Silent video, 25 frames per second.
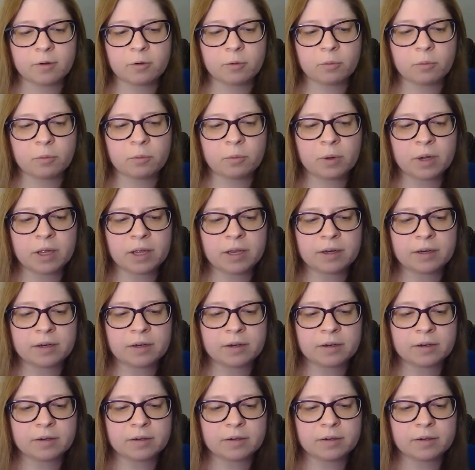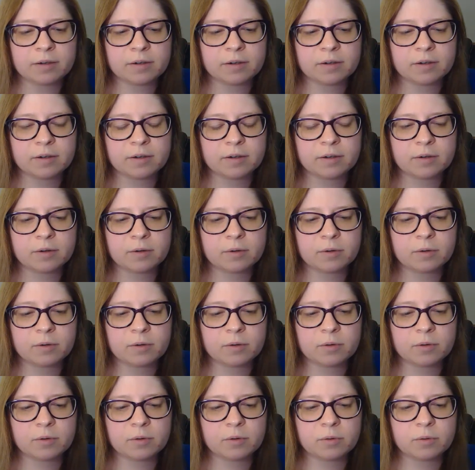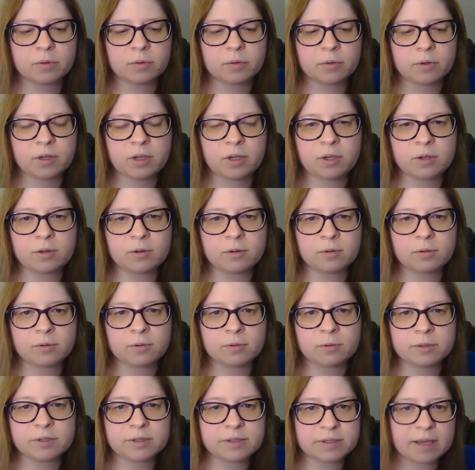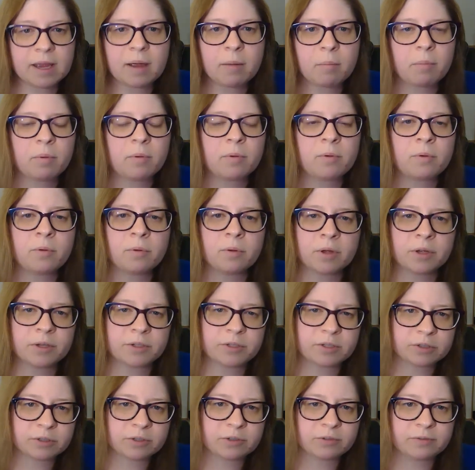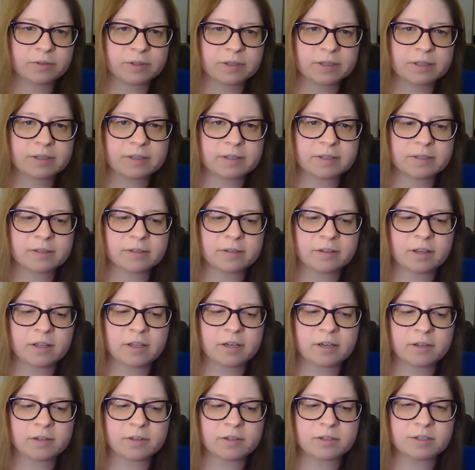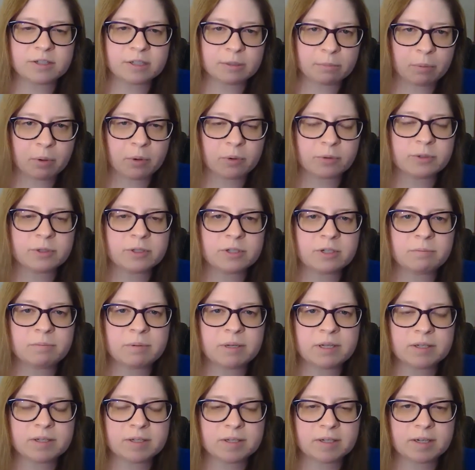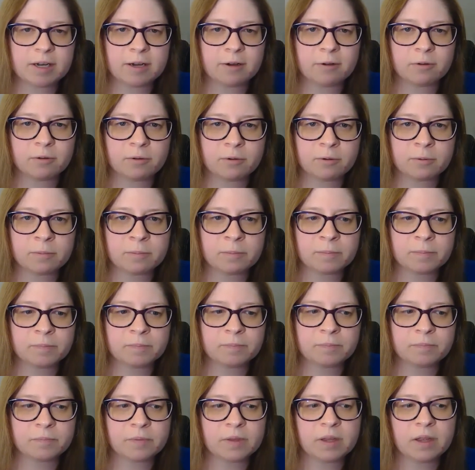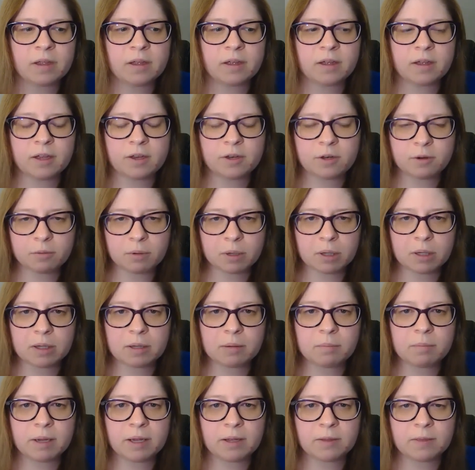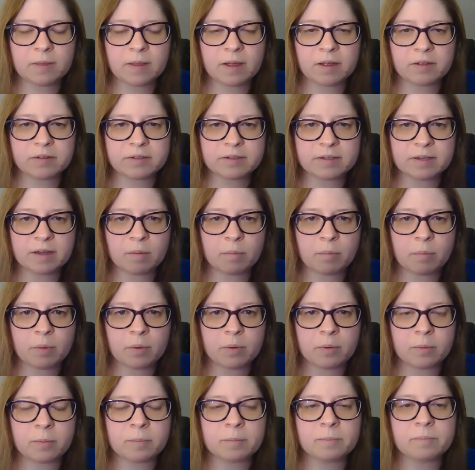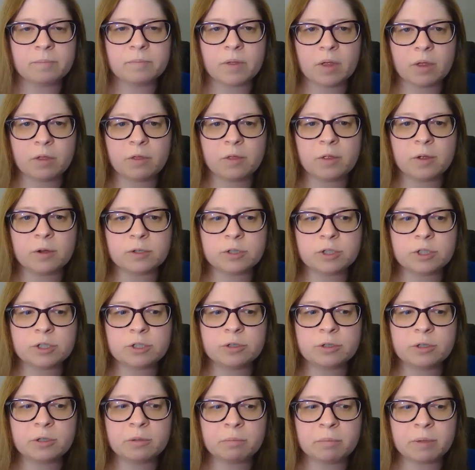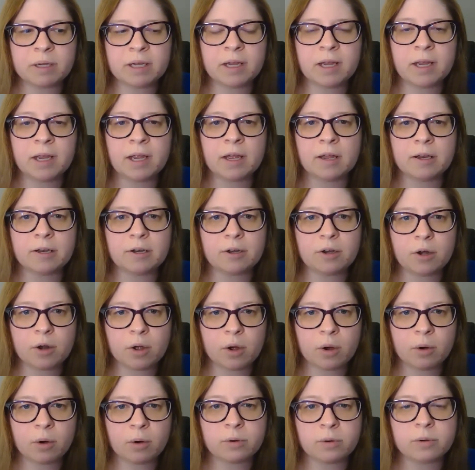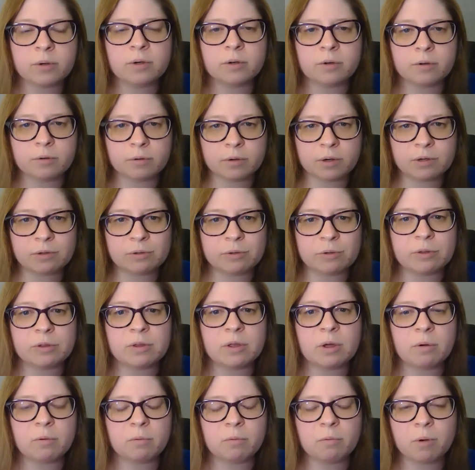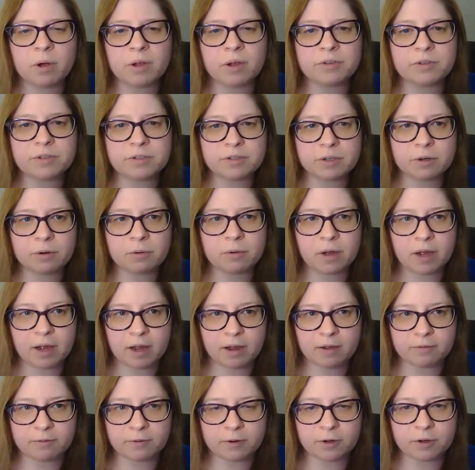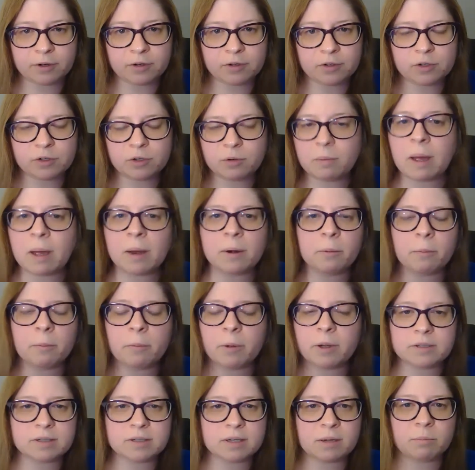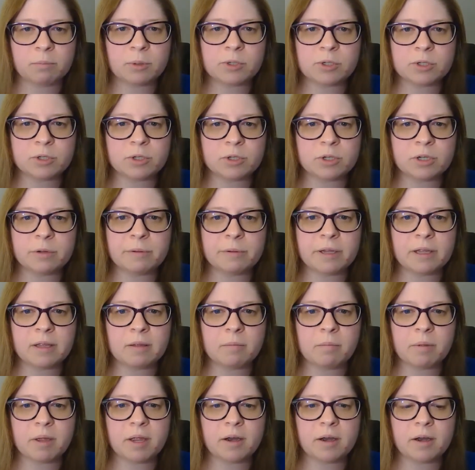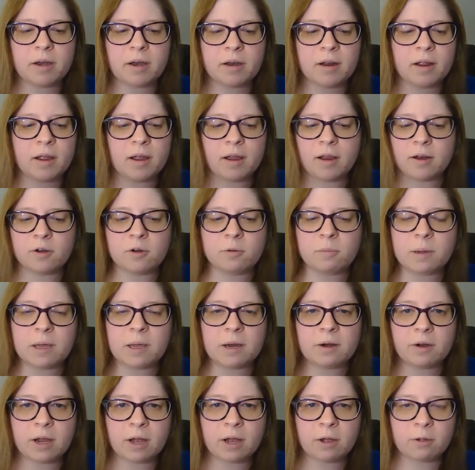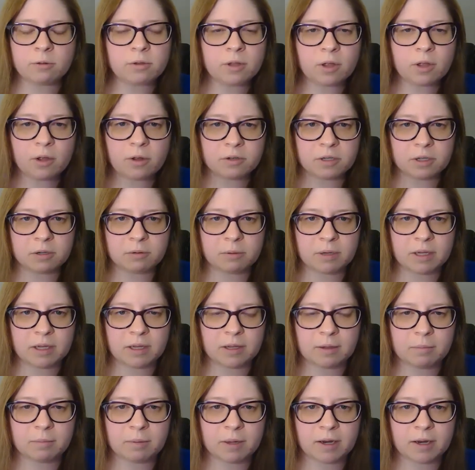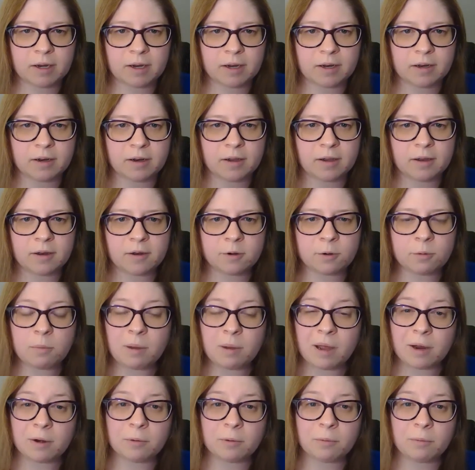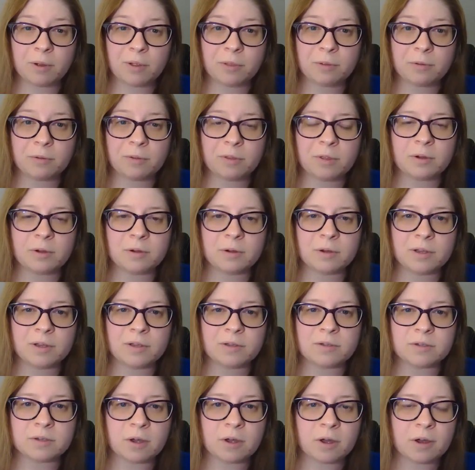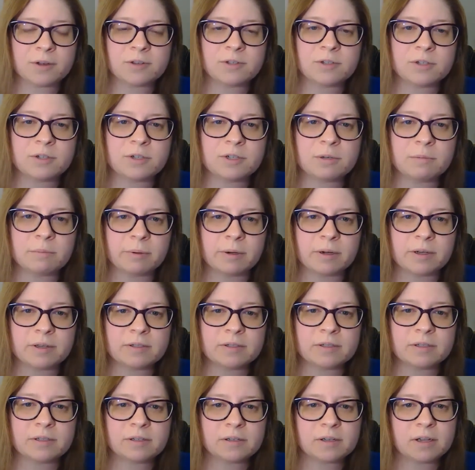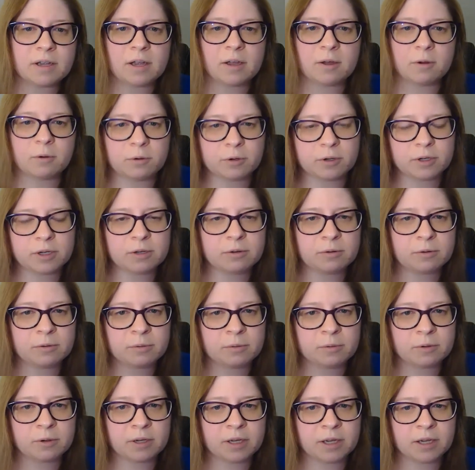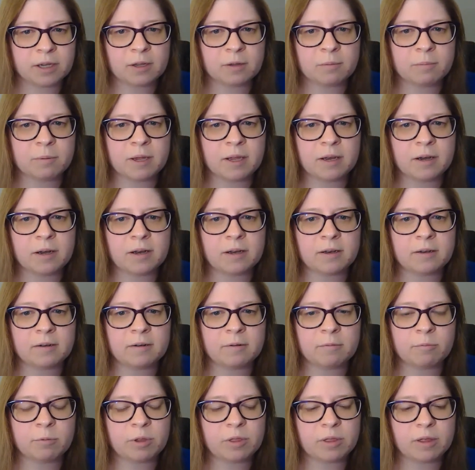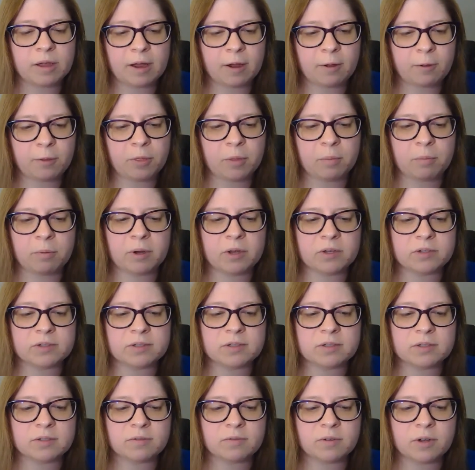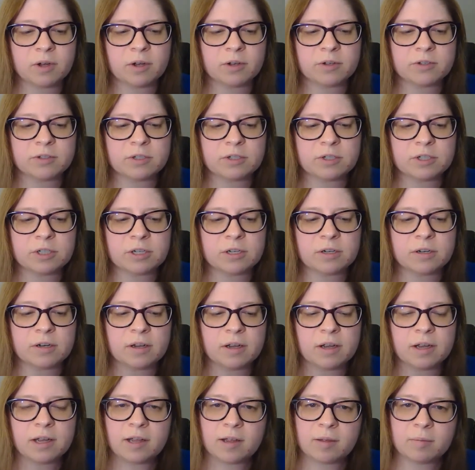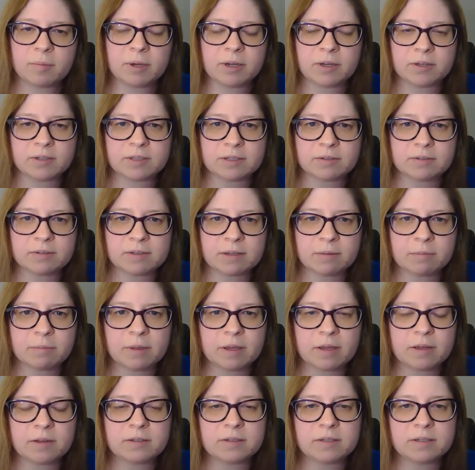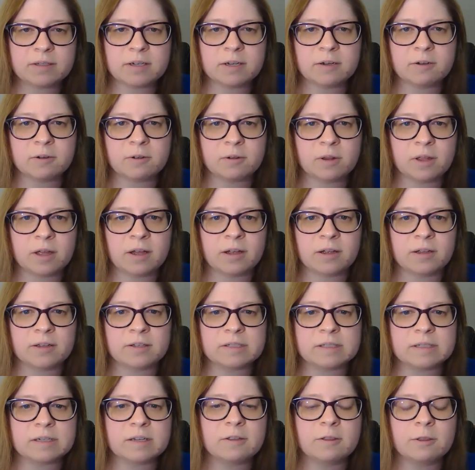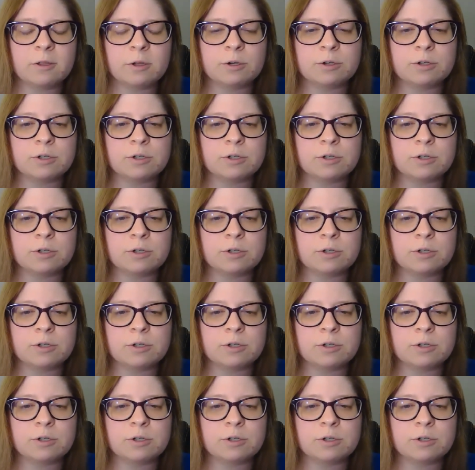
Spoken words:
When you sample a surface that is supposed to be sterile and you incubate that sample, there should be no growth whatsoever, no matter what temperature you incubate it, no matter how long you incubate it, no matter whether there is oxygen present or you incubate it without the presence of oxygen. Because if something is sterilized, there